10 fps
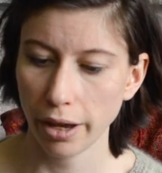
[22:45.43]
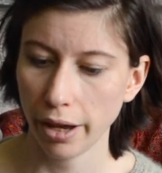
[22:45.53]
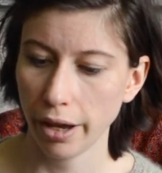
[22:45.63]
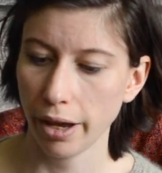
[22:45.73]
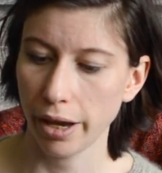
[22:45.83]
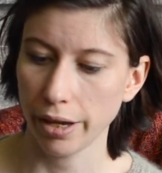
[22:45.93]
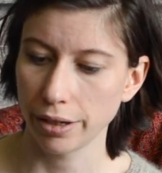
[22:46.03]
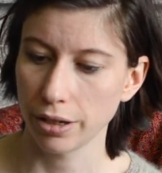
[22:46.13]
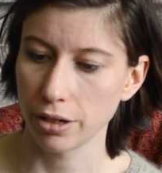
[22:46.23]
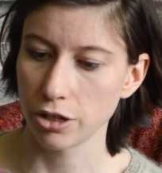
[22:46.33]

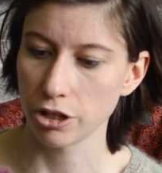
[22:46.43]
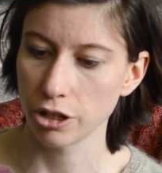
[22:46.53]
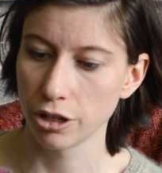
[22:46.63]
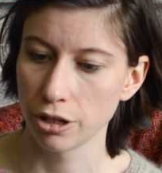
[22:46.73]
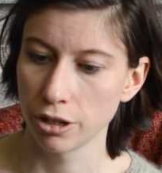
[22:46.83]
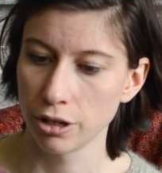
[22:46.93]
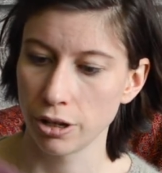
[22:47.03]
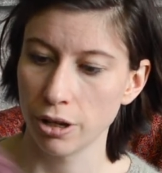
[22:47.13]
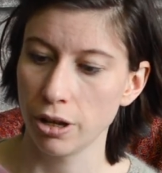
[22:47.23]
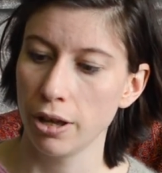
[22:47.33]
And
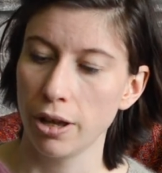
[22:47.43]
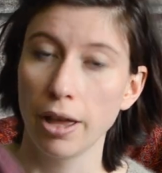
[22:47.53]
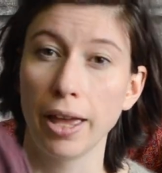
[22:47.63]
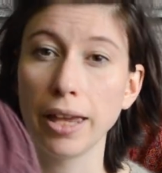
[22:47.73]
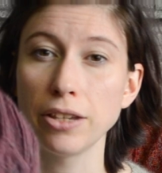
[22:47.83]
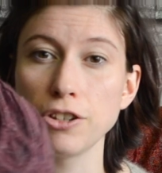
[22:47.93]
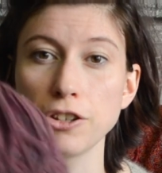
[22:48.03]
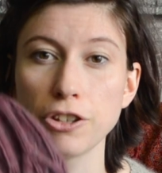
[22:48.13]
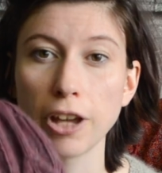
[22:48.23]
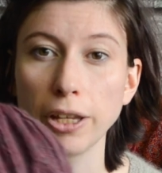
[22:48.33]
it's
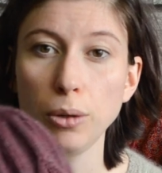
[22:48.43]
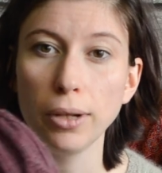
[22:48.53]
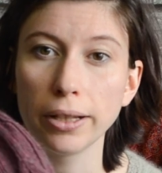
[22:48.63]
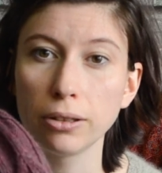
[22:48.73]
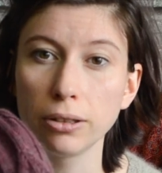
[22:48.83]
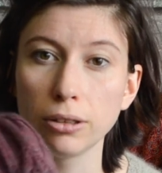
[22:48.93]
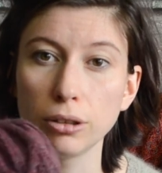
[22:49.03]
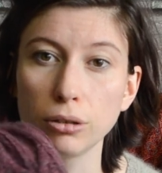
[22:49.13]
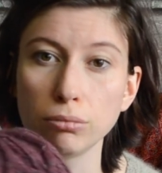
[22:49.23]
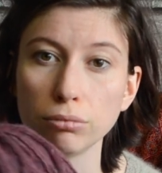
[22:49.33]
just a cute
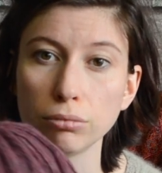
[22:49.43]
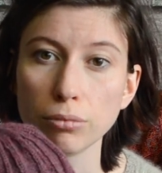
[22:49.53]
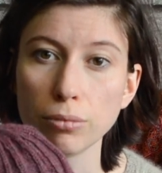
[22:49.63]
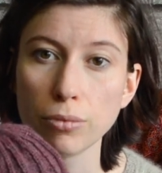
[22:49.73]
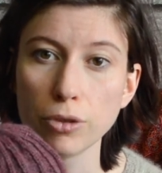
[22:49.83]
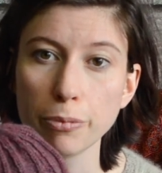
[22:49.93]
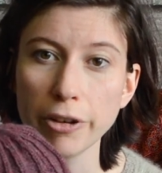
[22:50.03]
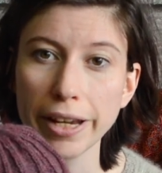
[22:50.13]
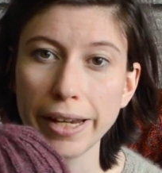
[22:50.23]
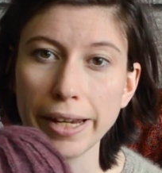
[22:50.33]
little
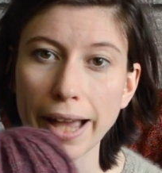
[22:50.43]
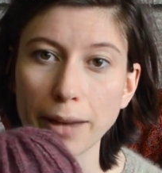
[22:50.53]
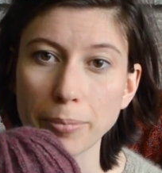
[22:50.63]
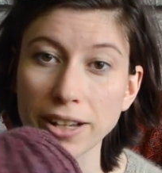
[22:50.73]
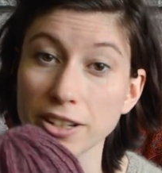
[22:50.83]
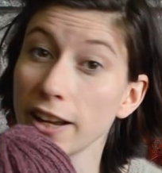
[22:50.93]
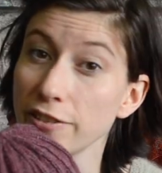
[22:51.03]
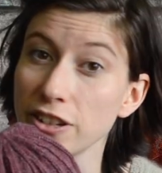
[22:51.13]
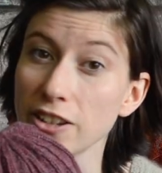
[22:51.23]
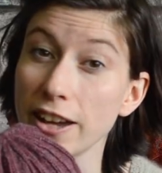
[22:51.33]
springy hat pattern I've
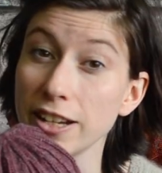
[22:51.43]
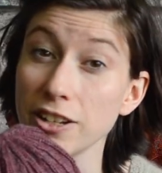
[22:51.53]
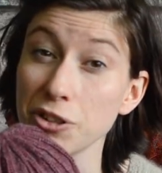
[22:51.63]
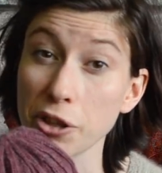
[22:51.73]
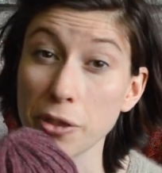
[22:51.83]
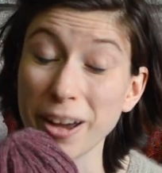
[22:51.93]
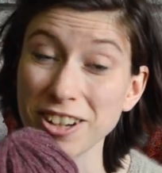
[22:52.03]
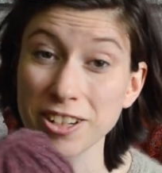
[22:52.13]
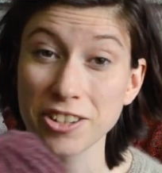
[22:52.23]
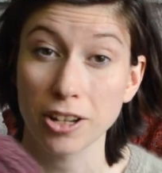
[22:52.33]
designed. So the
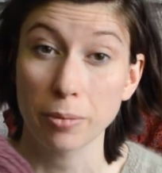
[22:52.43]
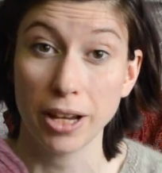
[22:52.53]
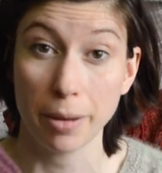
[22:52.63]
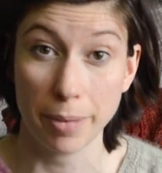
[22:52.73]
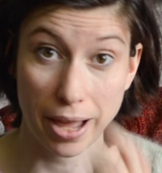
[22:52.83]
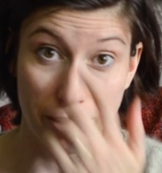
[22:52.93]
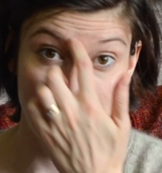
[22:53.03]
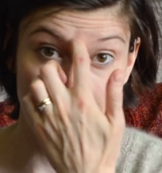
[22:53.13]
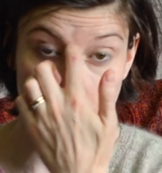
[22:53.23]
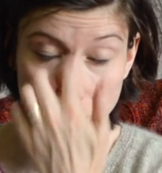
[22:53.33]
pattern is going to be coming out
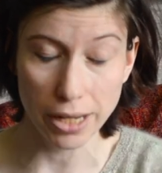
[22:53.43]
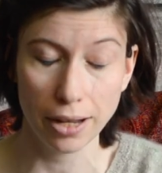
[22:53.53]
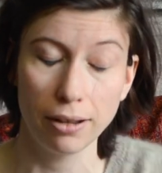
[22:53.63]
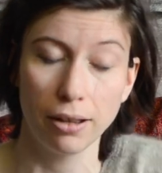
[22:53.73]
next week.